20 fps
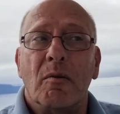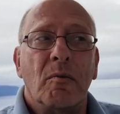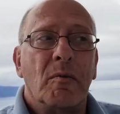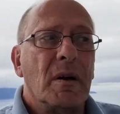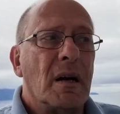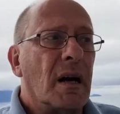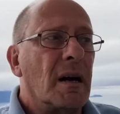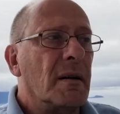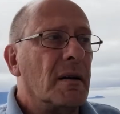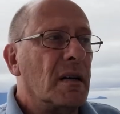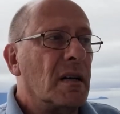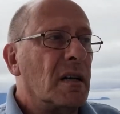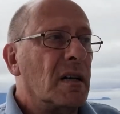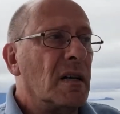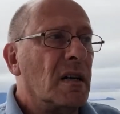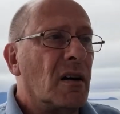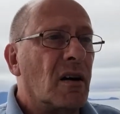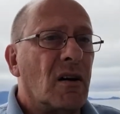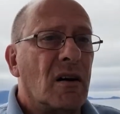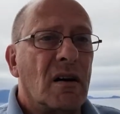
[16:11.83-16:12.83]
We
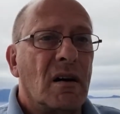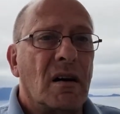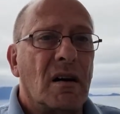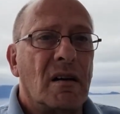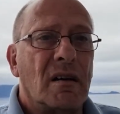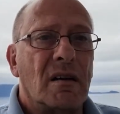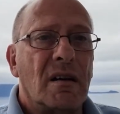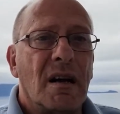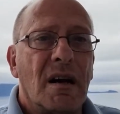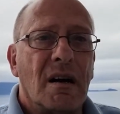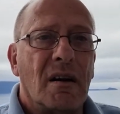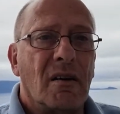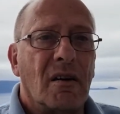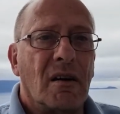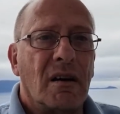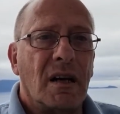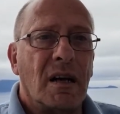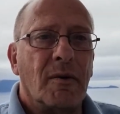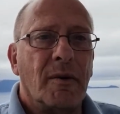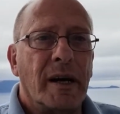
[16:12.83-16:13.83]
are now
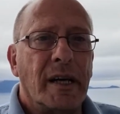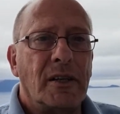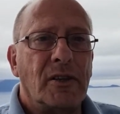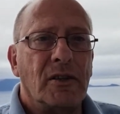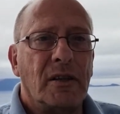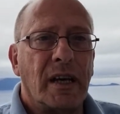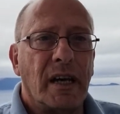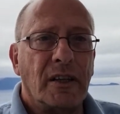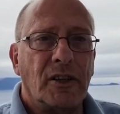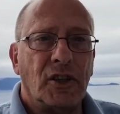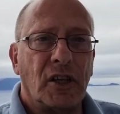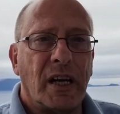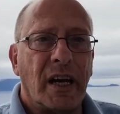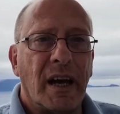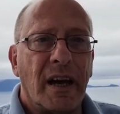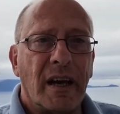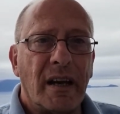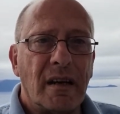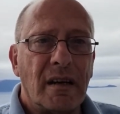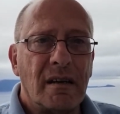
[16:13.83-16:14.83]
on our way to
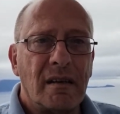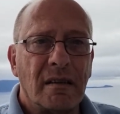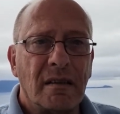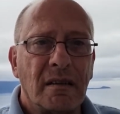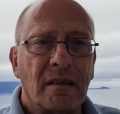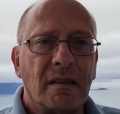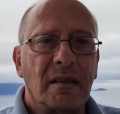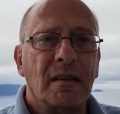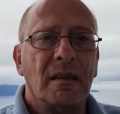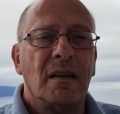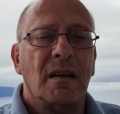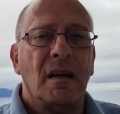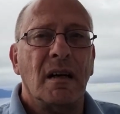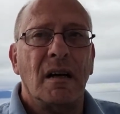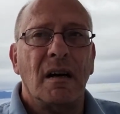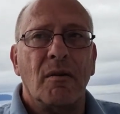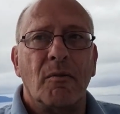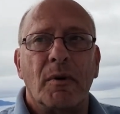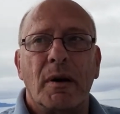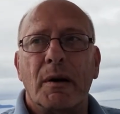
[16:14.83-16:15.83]
Ketchikan.
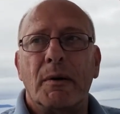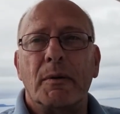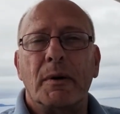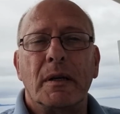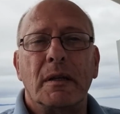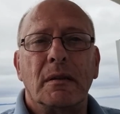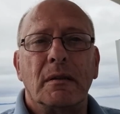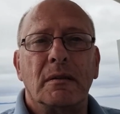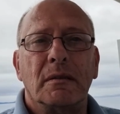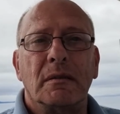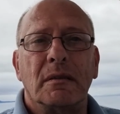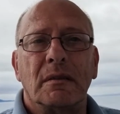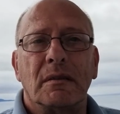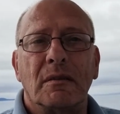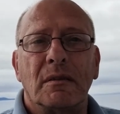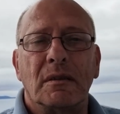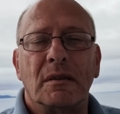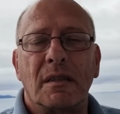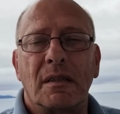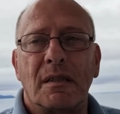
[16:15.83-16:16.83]
We will
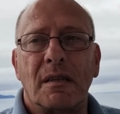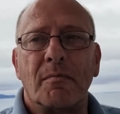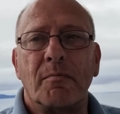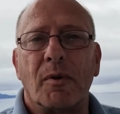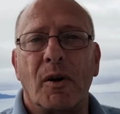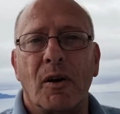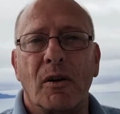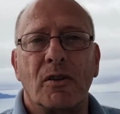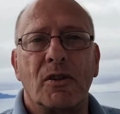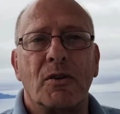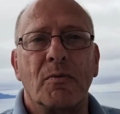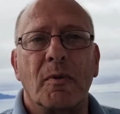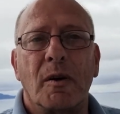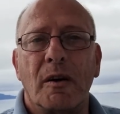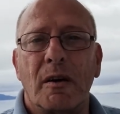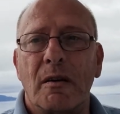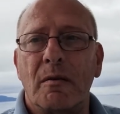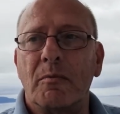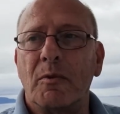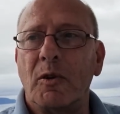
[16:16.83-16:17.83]
disembark
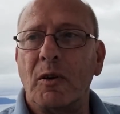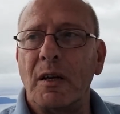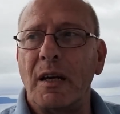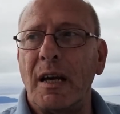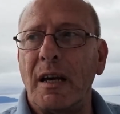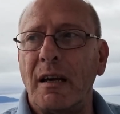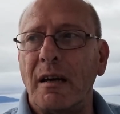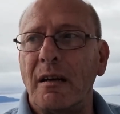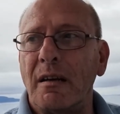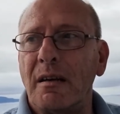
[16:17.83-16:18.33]
tomorrow morning.